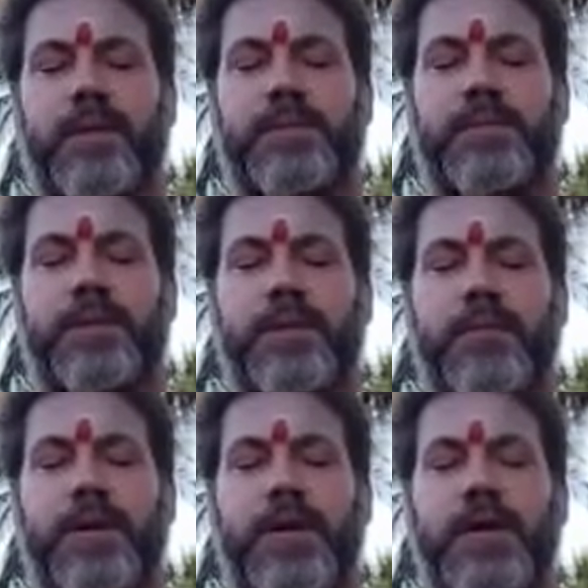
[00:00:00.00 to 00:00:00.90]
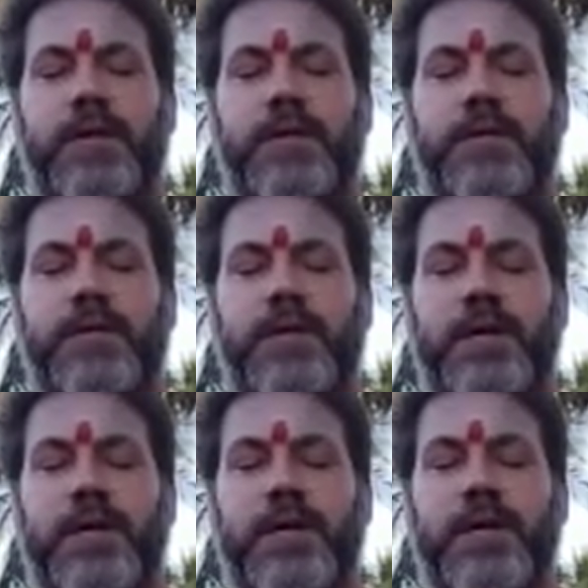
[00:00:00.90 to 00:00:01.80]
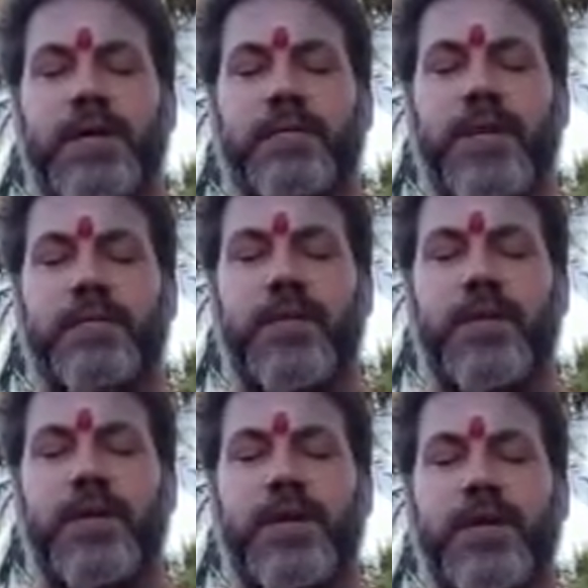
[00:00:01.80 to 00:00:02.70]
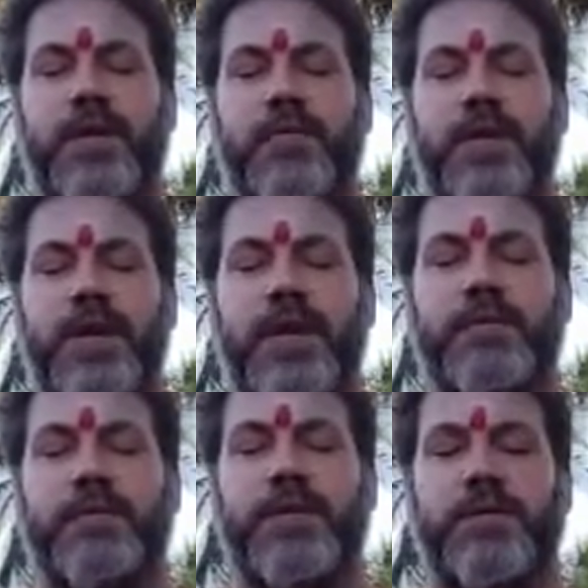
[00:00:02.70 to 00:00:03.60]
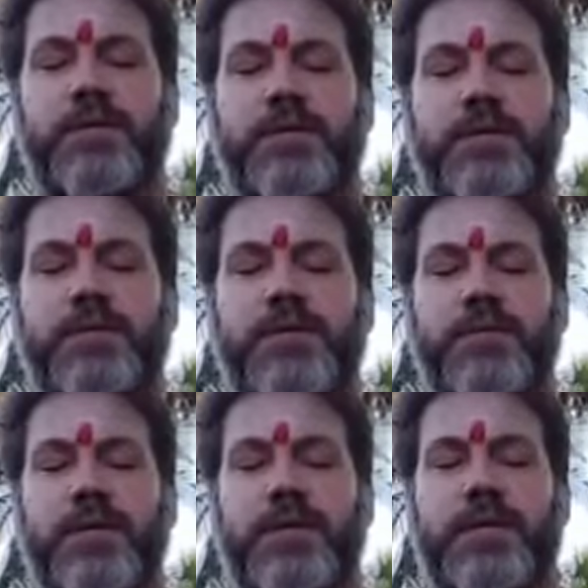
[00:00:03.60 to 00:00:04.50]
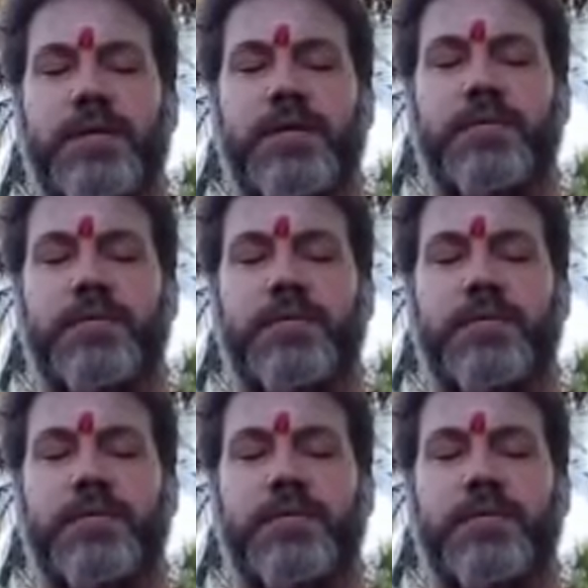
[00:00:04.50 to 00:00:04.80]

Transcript: Bring your mind to the midpoint of the eyebrows, the bhrumadhya.